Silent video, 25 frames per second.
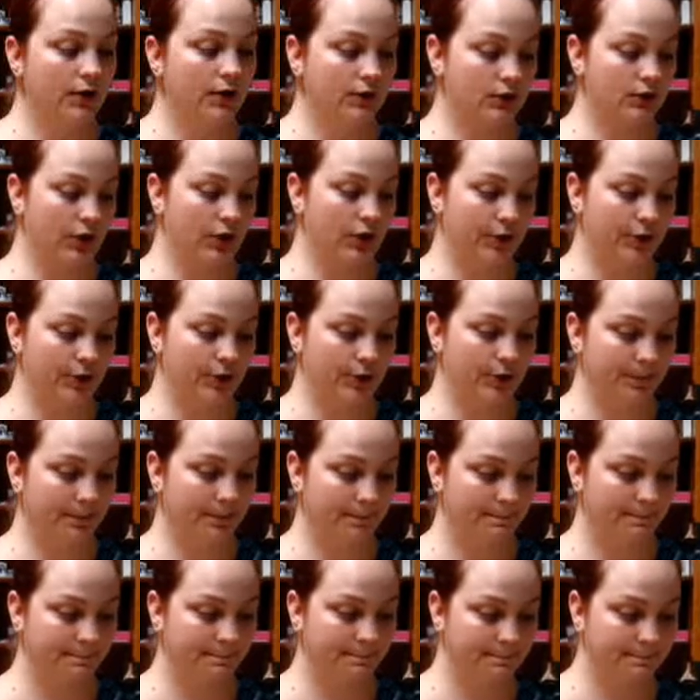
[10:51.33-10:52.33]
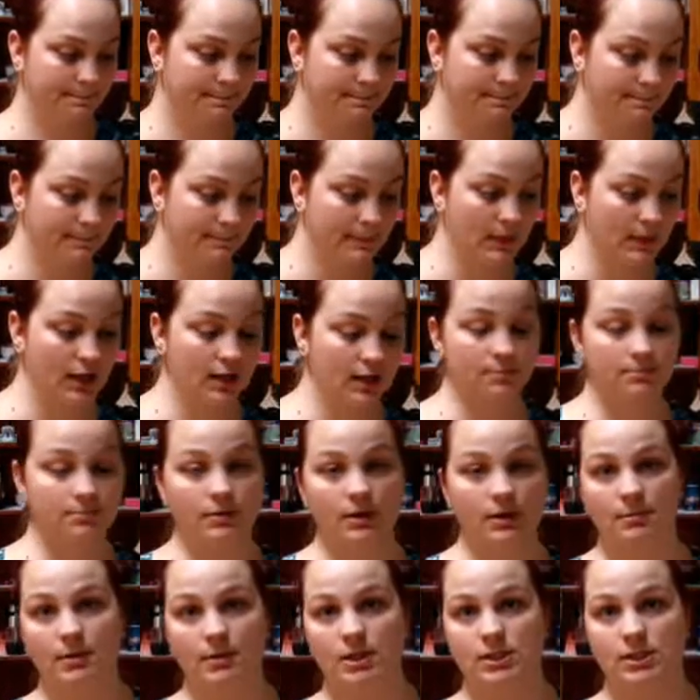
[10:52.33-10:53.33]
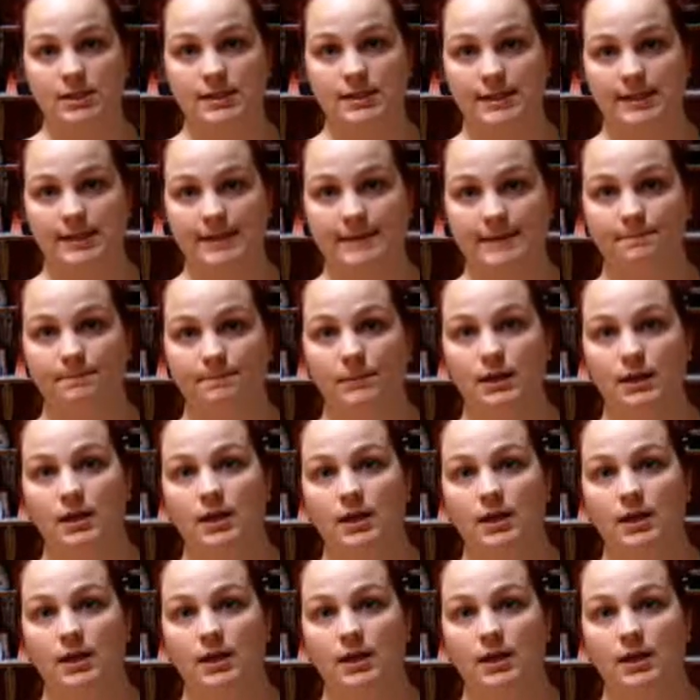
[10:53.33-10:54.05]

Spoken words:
So that pretty much is it.